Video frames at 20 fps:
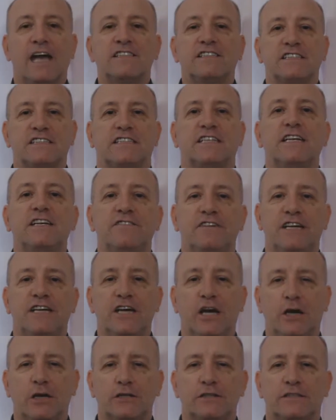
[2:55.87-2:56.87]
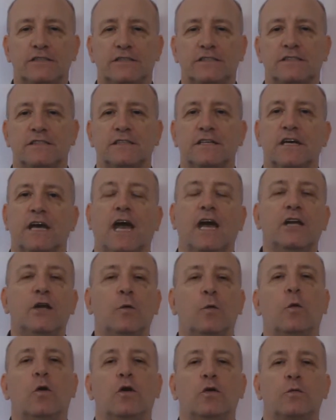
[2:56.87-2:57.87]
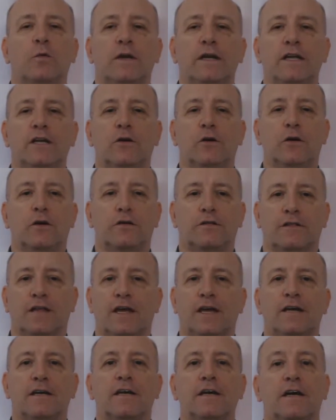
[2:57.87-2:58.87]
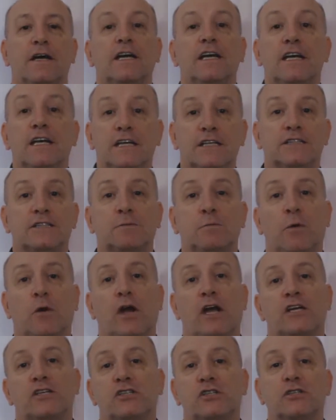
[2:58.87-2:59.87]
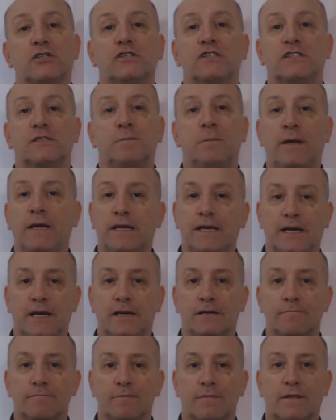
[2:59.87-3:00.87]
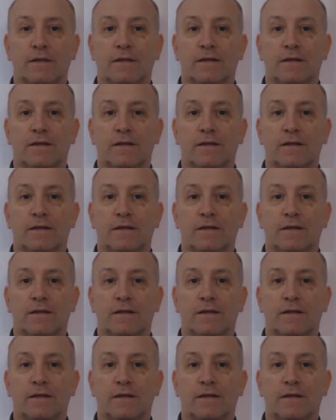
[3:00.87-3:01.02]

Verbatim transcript: As a T V host, an award-winning author, inspirational speaker,